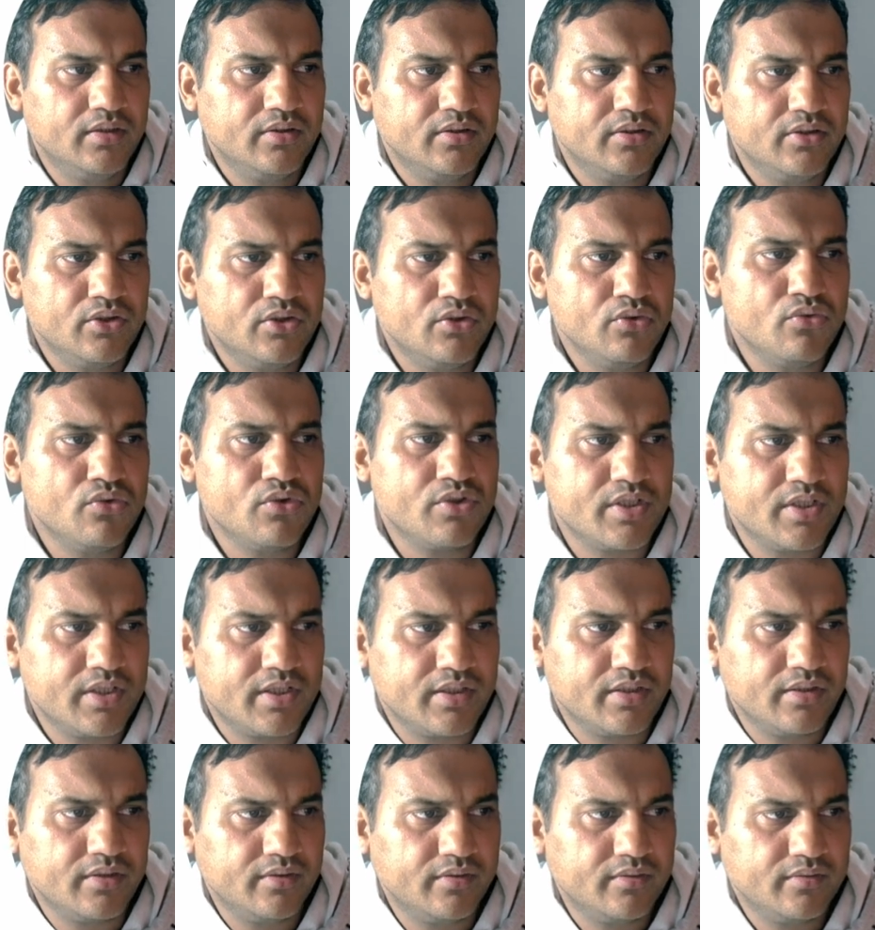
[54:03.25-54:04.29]
use
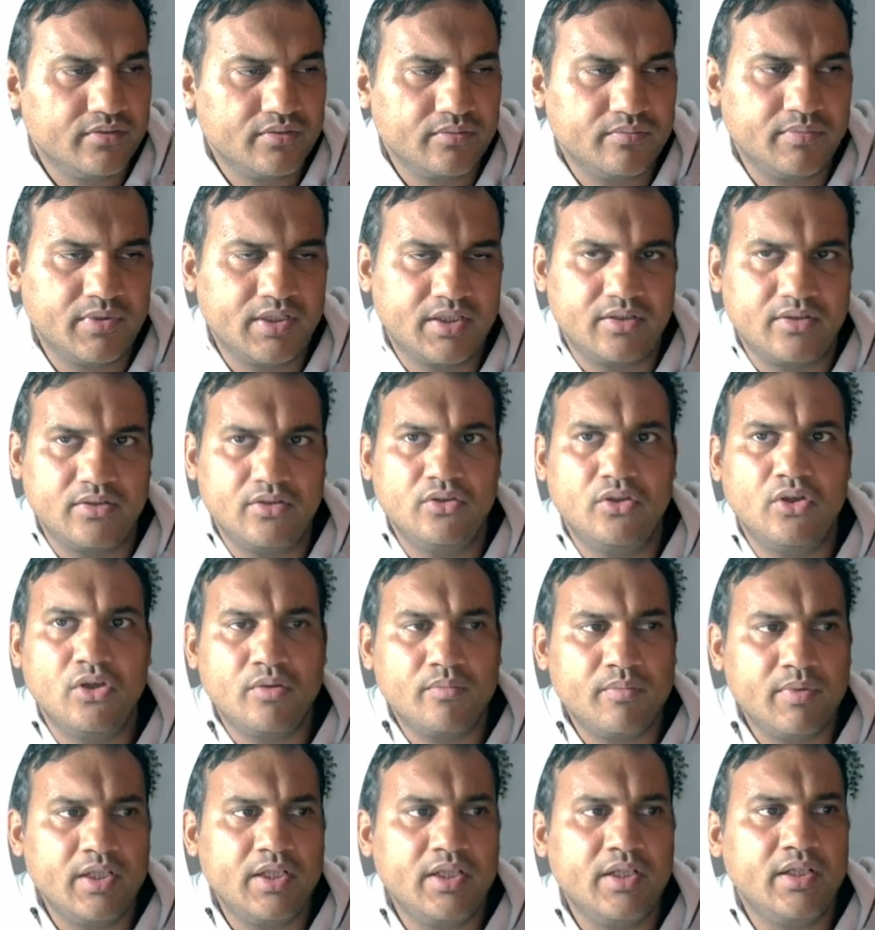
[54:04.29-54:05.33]
it. So but
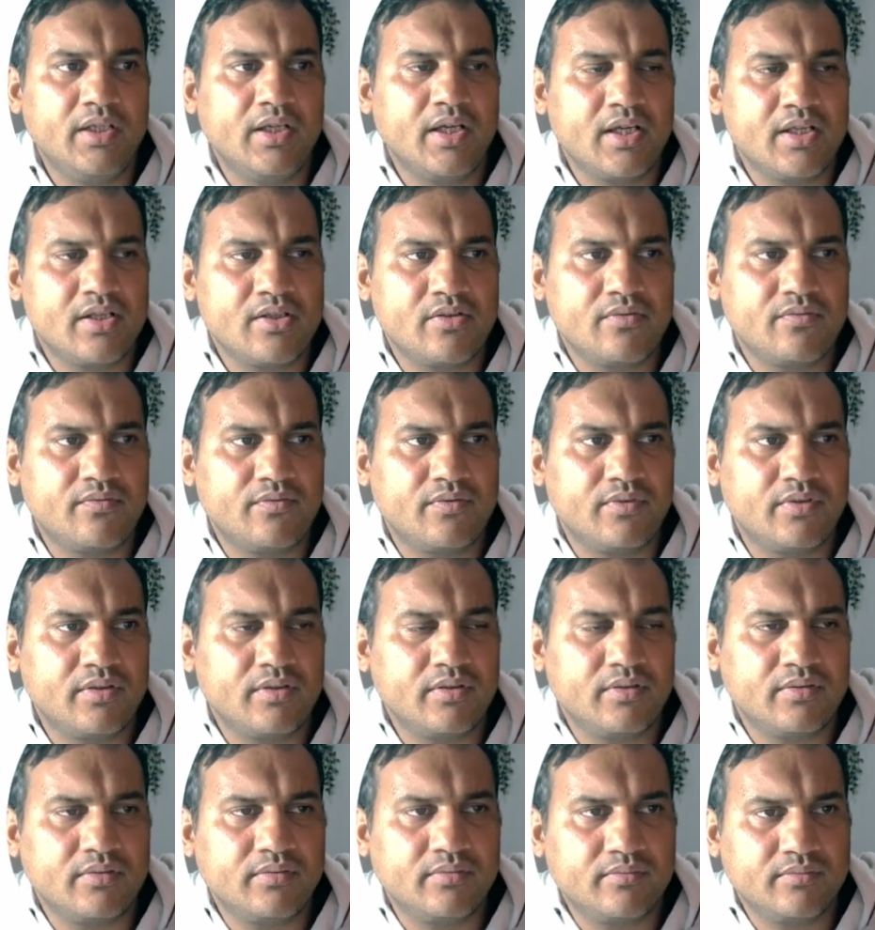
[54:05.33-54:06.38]
normally, as of
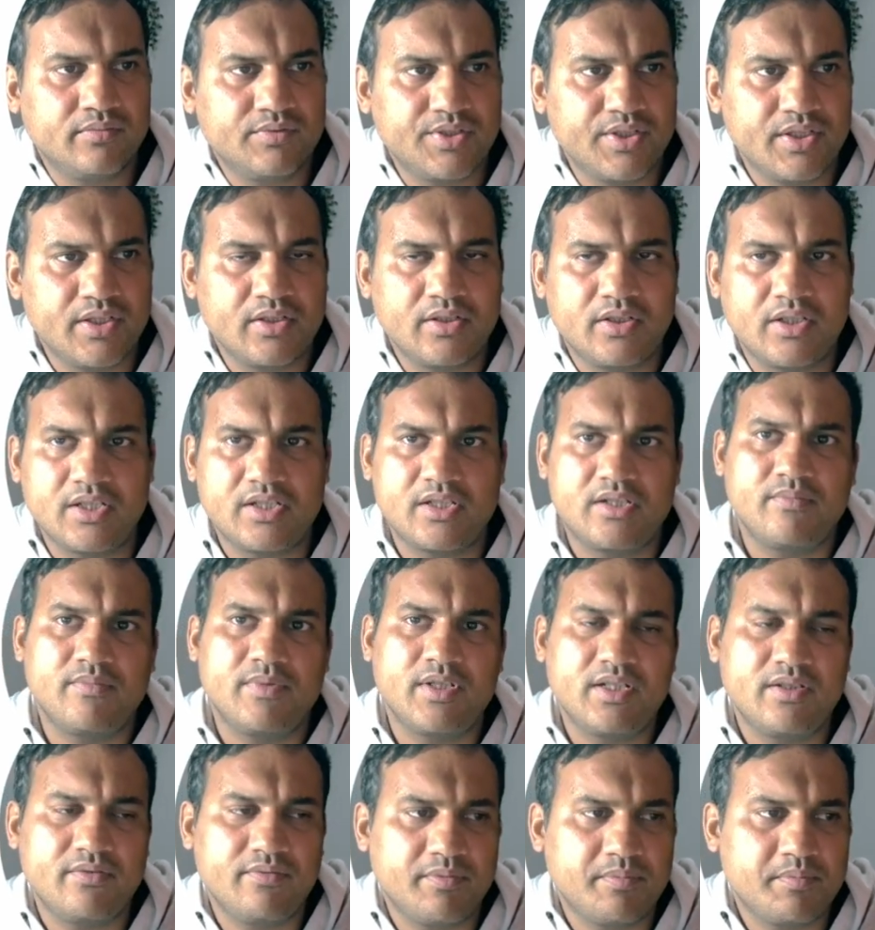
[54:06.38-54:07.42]
say
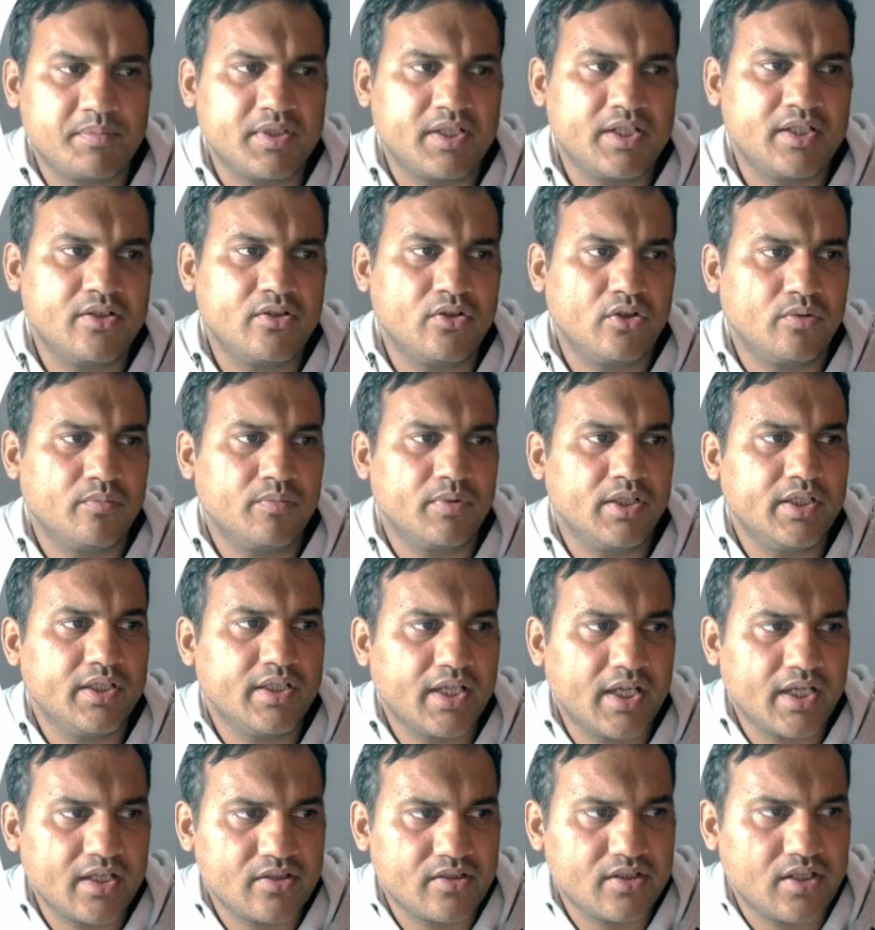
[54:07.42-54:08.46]
customized website, normally
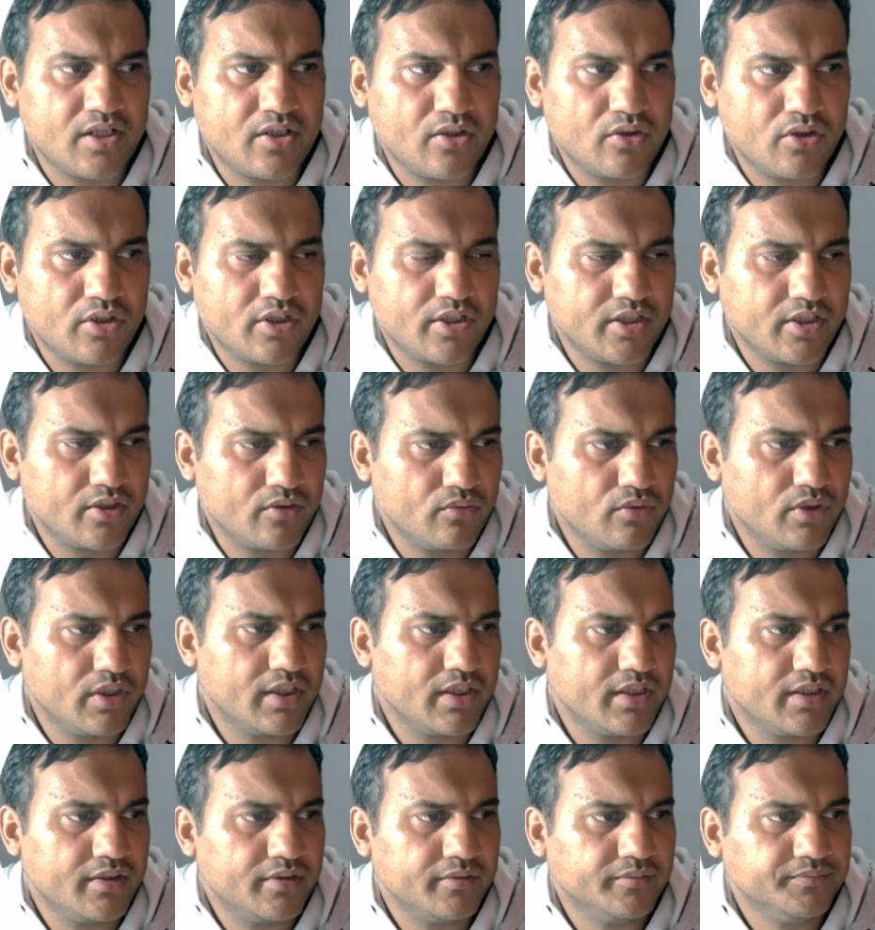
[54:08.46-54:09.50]
tags are not
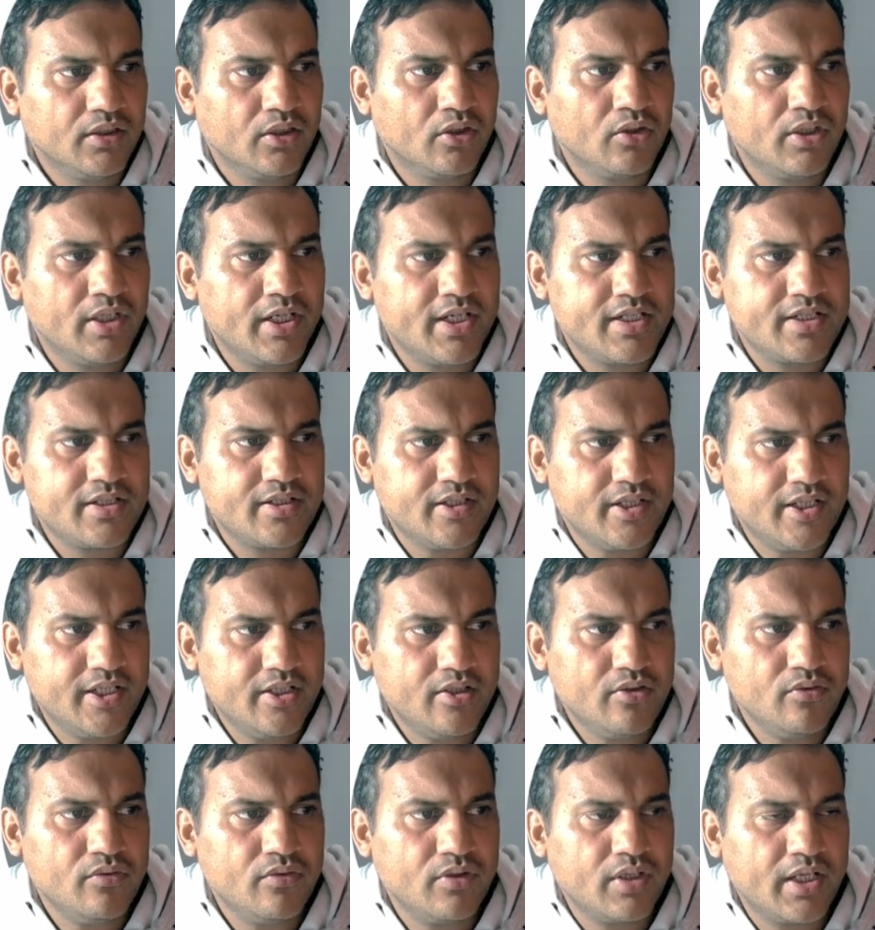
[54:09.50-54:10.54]
required. Now let's try to
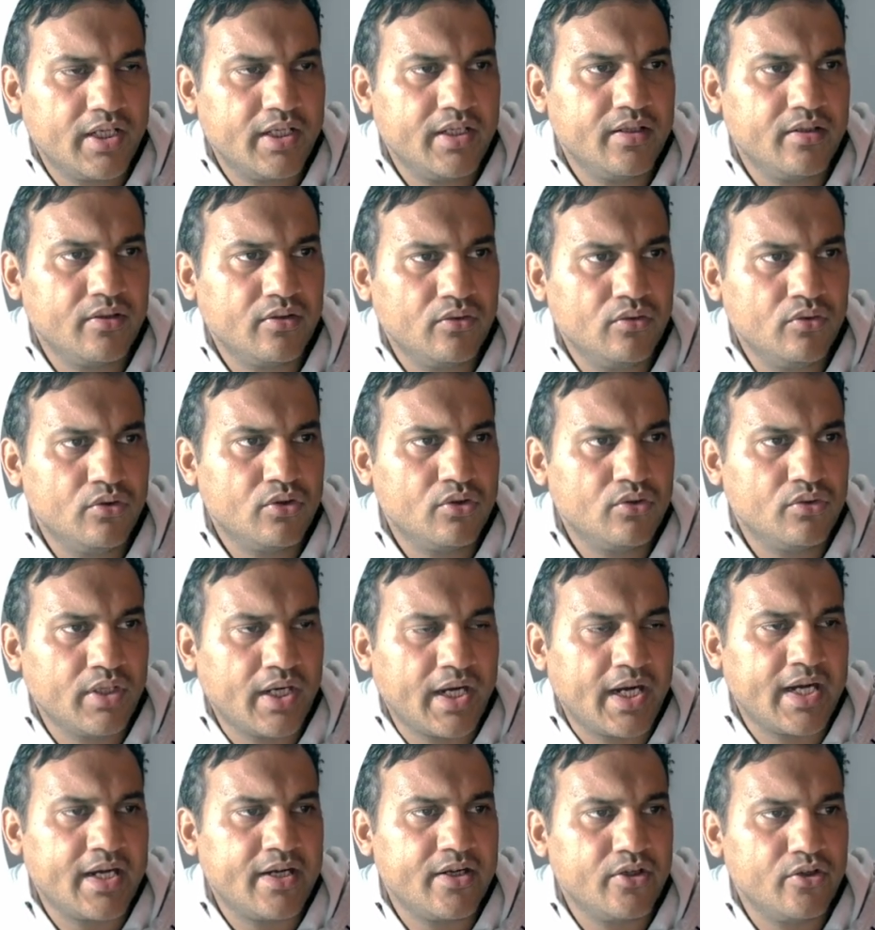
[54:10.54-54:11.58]
go to
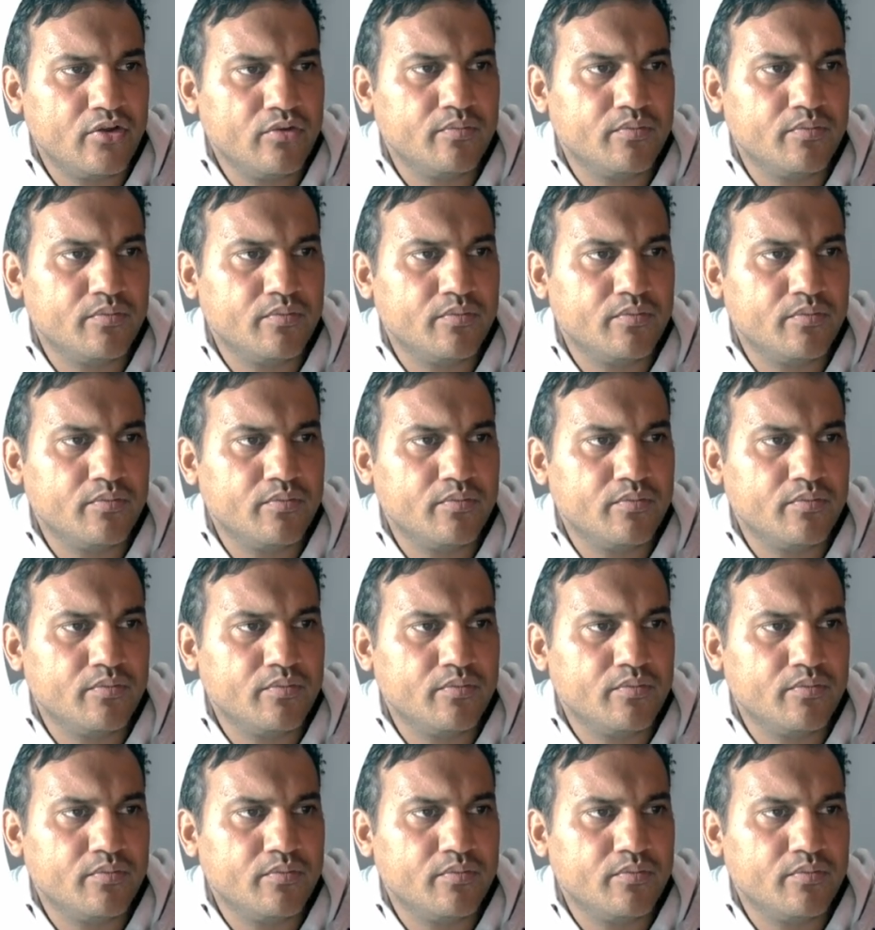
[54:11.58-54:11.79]
add new